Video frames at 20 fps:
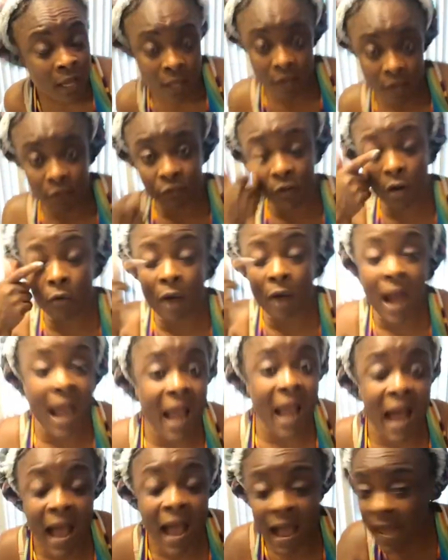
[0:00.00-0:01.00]
If your
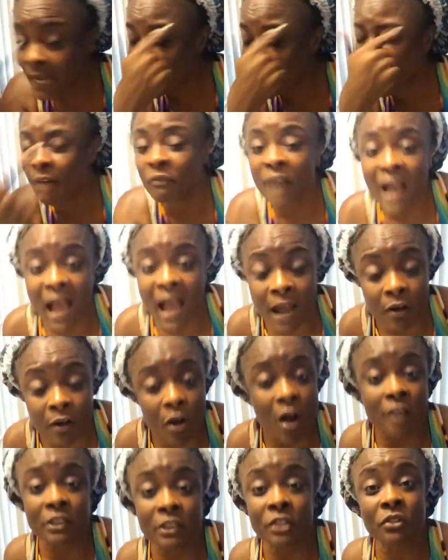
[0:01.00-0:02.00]
right eye, left eye
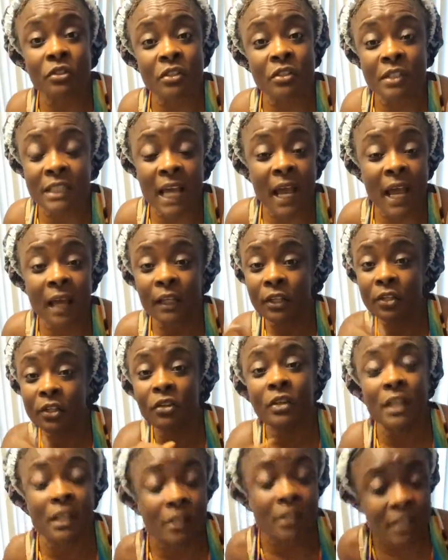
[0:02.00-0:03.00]
causes you to sin,
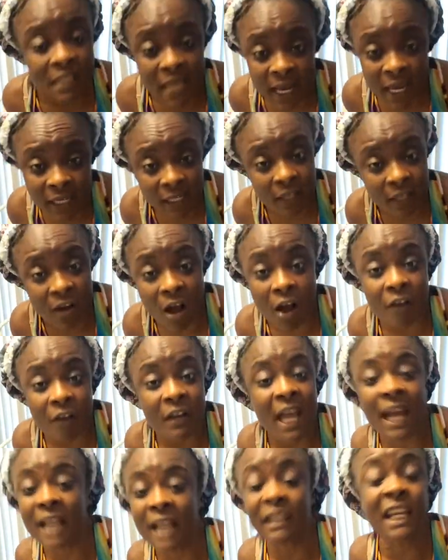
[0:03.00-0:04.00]
you need to take it off.
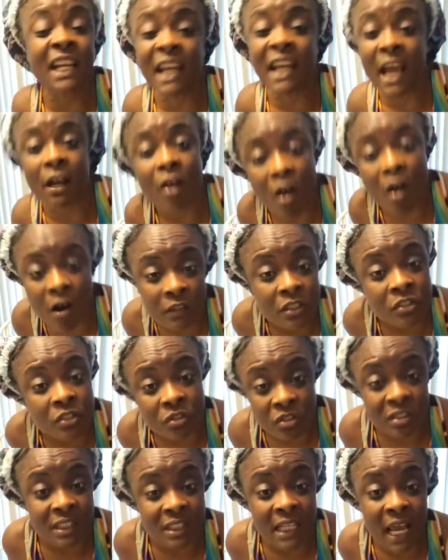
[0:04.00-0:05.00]
Anything that causes you
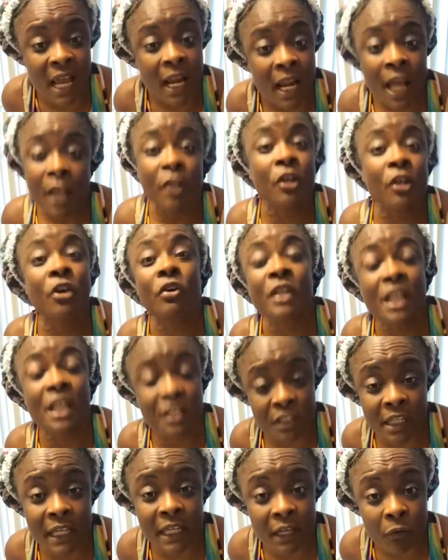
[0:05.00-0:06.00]
to sin, you
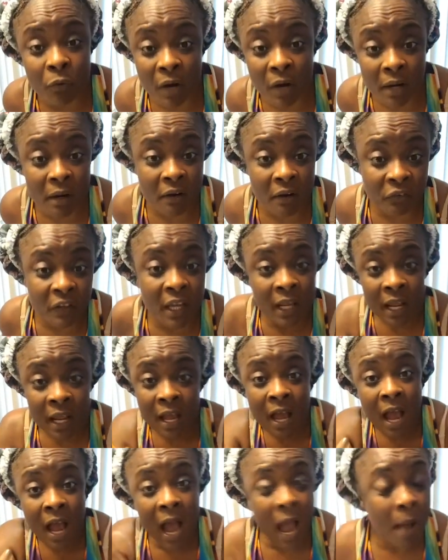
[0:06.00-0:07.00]
need to get rid of it.
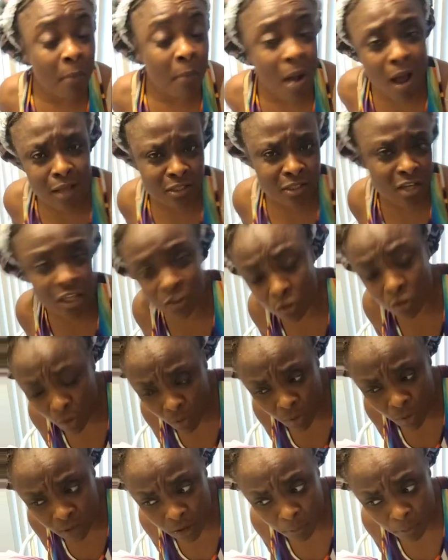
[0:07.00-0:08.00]
I'm also
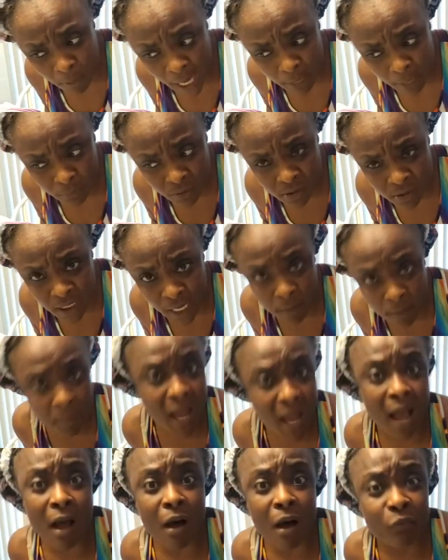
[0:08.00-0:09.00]
doing what the Bible said
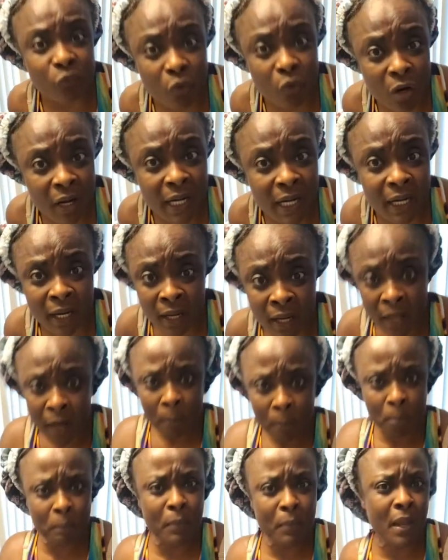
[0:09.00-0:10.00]
by avoiding
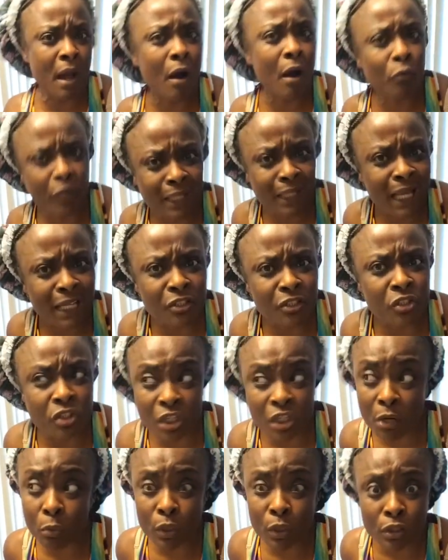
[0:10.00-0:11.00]
a
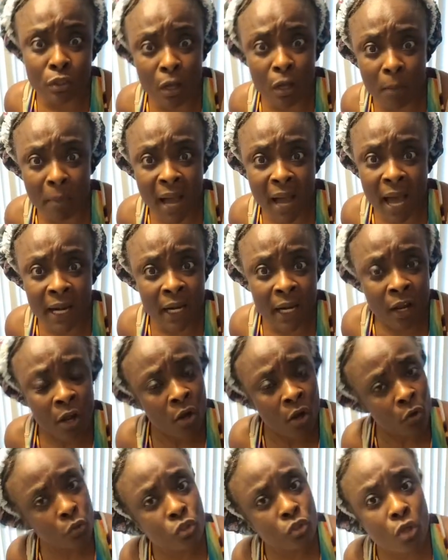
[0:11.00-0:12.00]
relationship with somebody
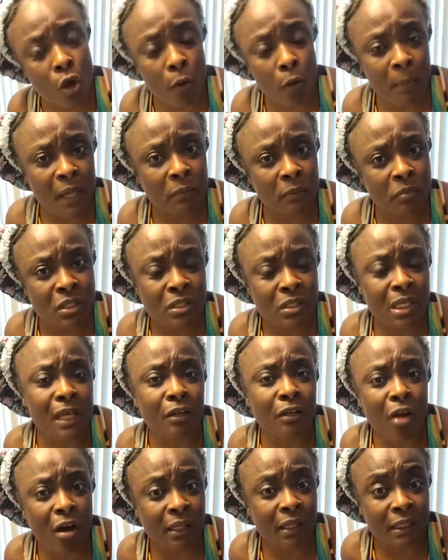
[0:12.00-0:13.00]
who's going to make me
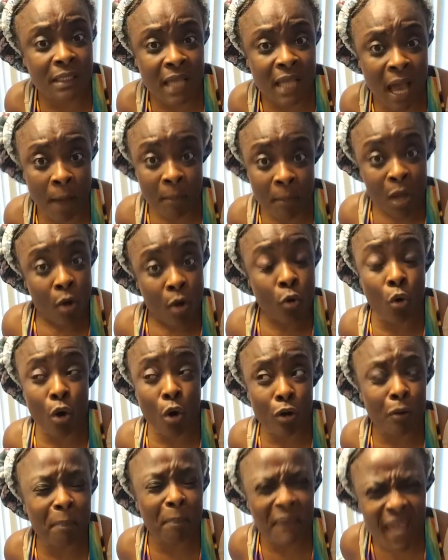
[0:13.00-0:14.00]
sin all the time.
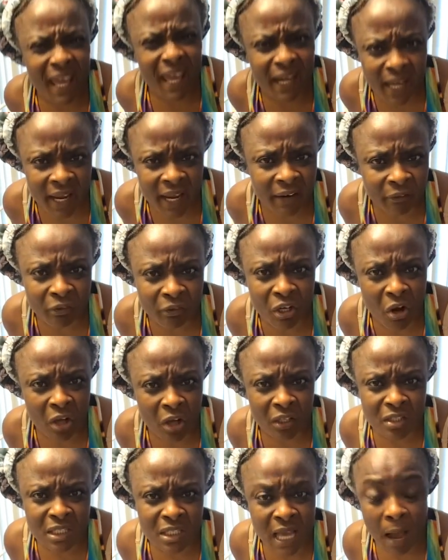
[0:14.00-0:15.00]
Go to bed angry all
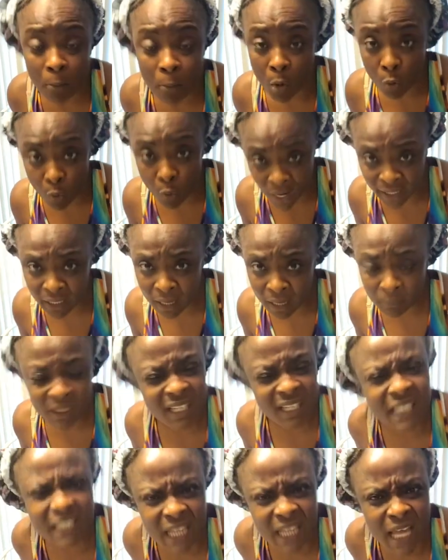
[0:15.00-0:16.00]
the time. Wake up
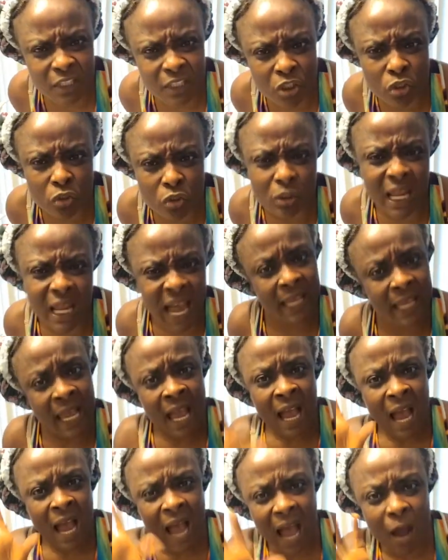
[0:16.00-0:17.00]
looking at you like,
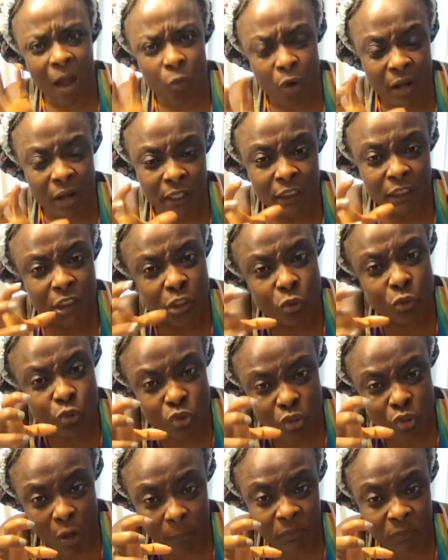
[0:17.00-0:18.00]
I want to do
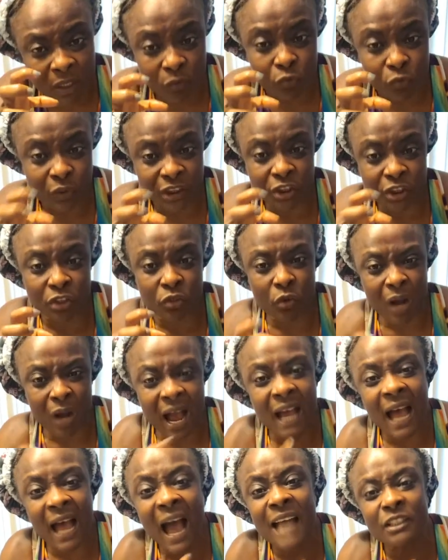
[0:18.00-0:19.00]
something with you.
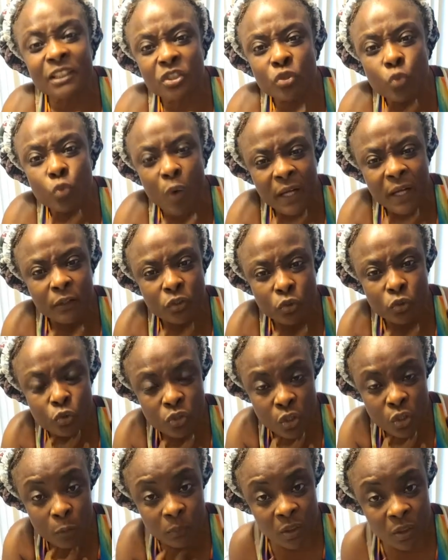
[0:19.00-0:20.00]
I, I just want to do
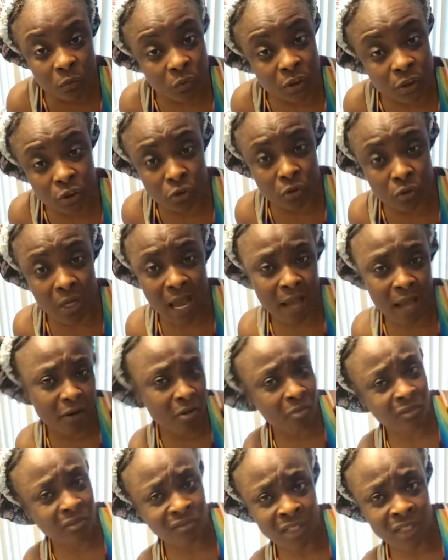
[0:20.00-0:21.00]
something with you. I
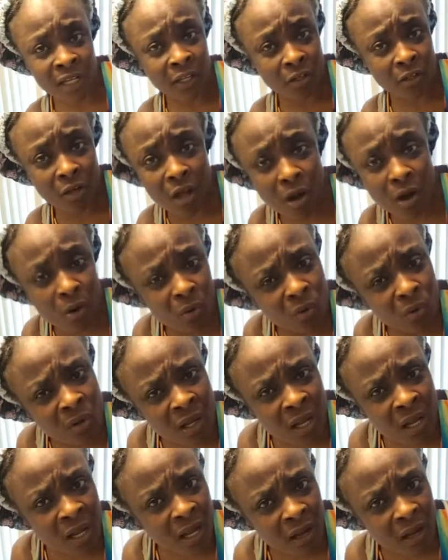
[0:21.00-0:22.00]
don't know.
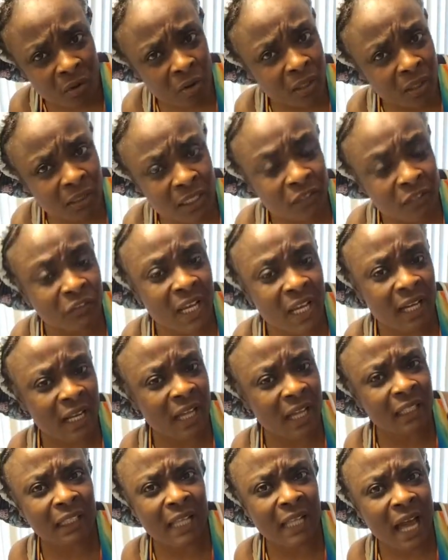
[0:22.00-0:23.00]
I want to live that
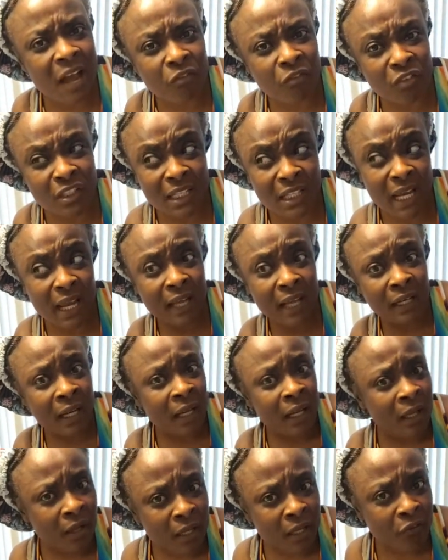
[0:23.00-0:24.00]
kind of life and then
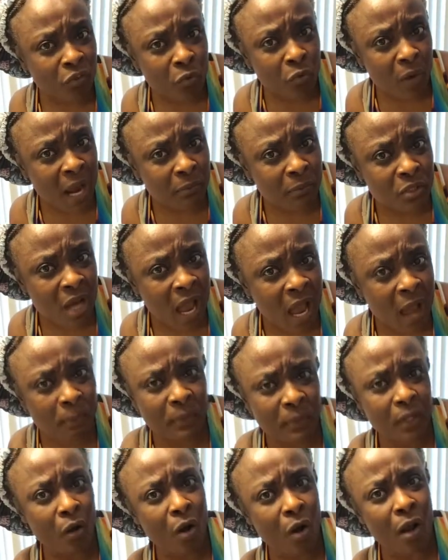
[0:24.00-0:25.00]
if the rapture
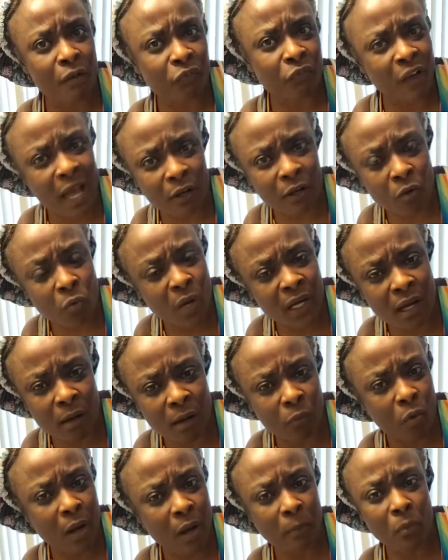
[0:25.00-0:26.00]
happened or if I don't wake
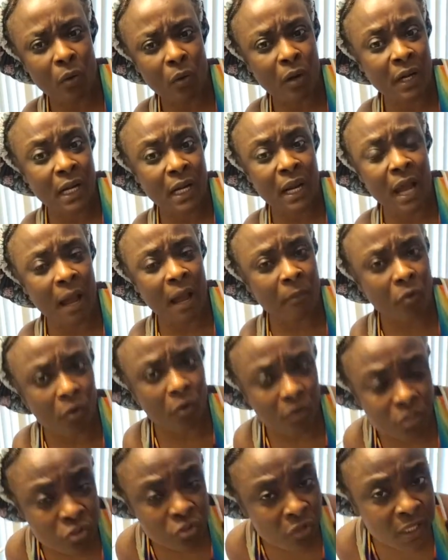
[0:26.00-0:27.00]
up one morning, I'm
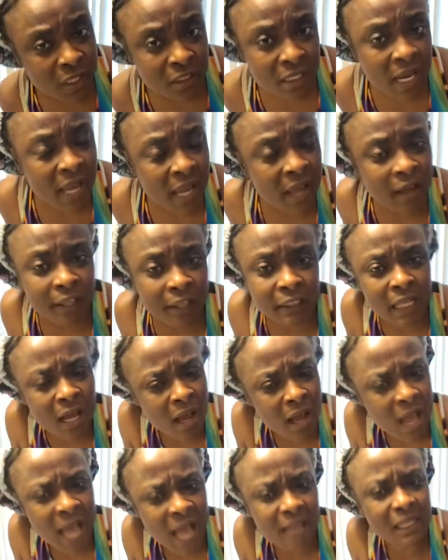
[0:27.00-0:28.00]
going straight to hell. No,
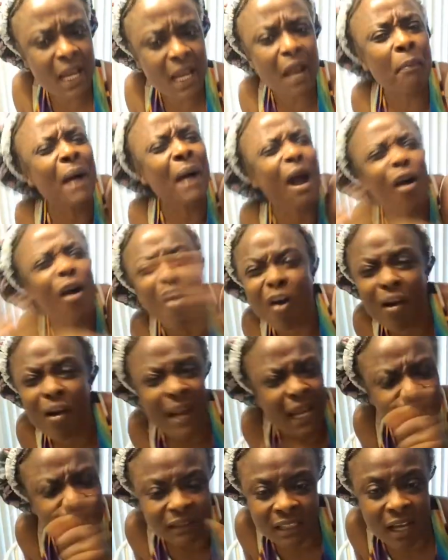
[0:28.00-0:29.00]
I think about all
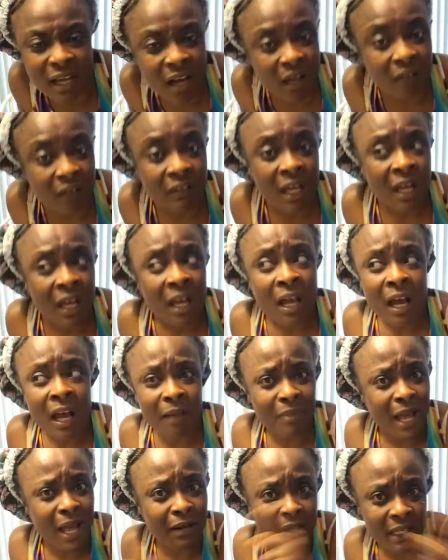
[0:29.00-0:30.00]
that stuff.
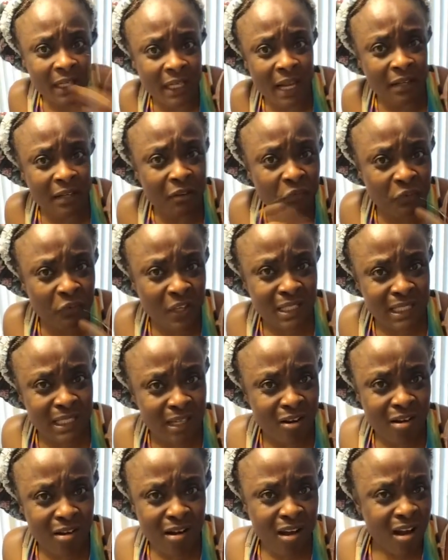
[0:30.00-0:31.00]
I'm not looking at the
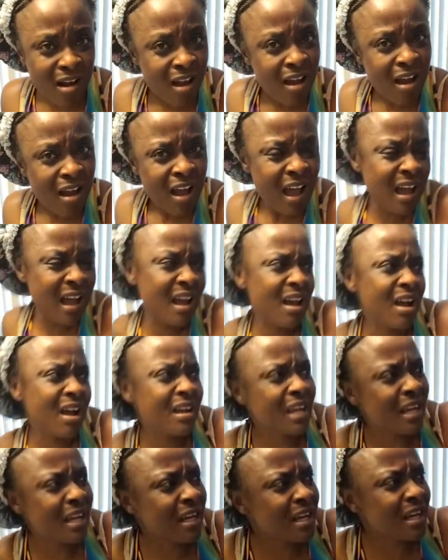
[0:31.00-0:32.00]
physical. Uh,
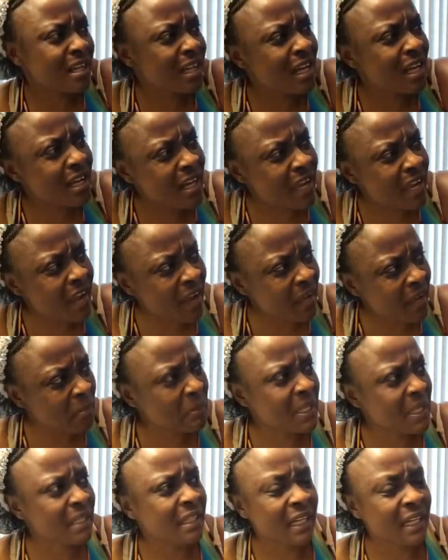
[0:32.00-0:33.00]
he look good. Y'all can
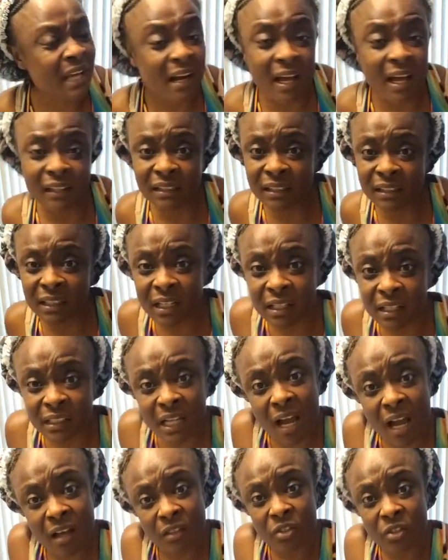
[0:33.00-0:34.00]
be together. I said, no,
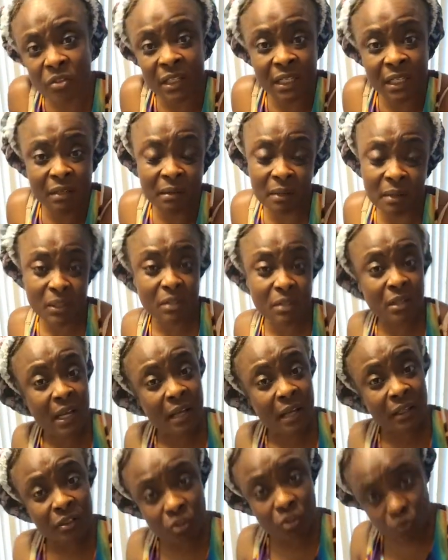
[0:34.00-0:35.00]
y'all, you and him can be
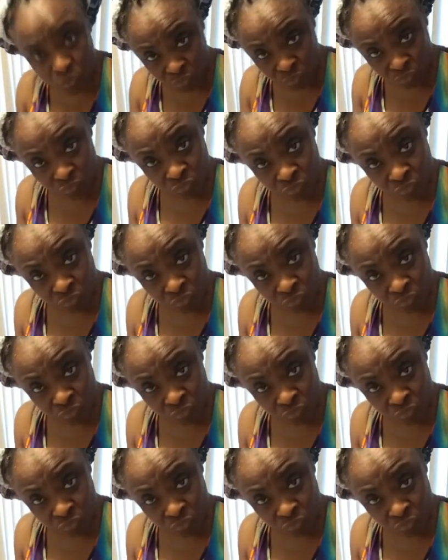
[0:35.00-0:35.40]
together too.